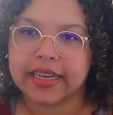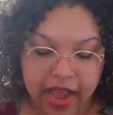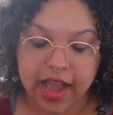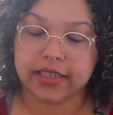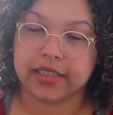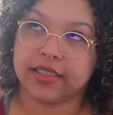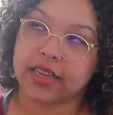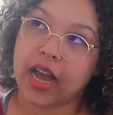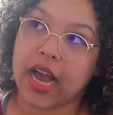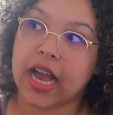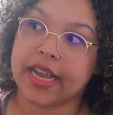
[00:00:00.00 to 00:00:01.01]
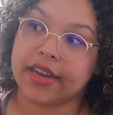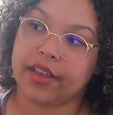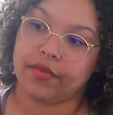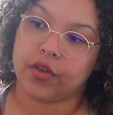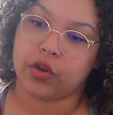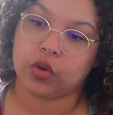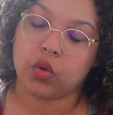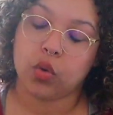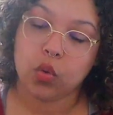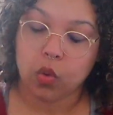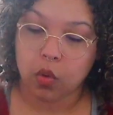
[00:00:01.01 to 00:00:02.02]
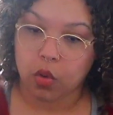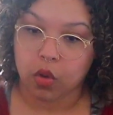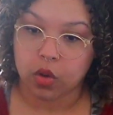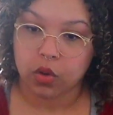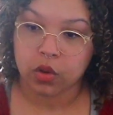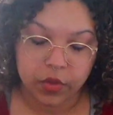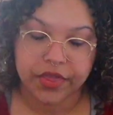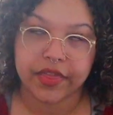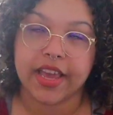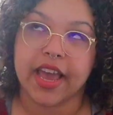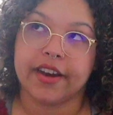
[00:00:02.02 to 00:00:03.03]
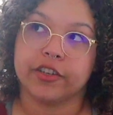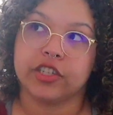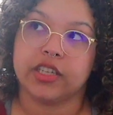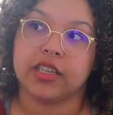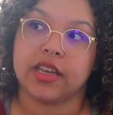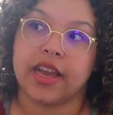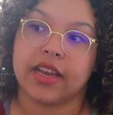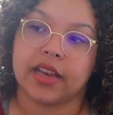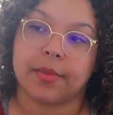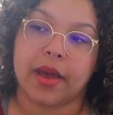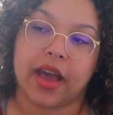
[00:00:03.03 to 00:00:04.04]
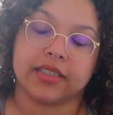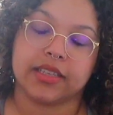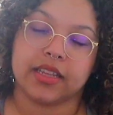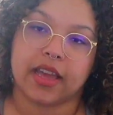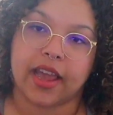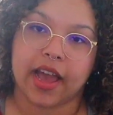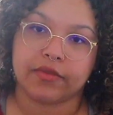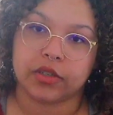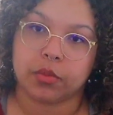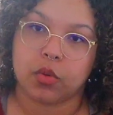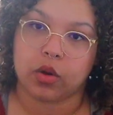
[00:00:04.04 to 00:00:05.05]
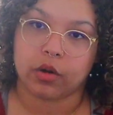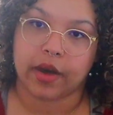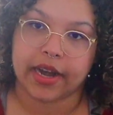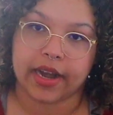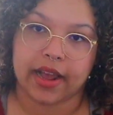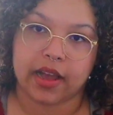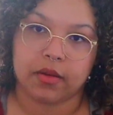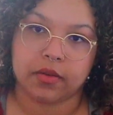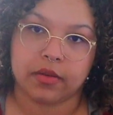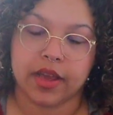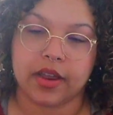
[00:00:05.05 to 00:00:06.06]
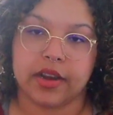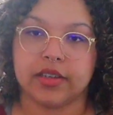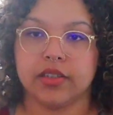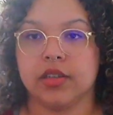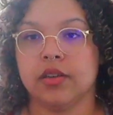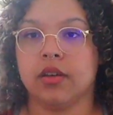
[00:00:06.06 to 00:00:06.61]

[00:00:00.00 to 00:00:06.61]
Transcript: and decide if you're cool with the energy and capacity they have to pour right now, and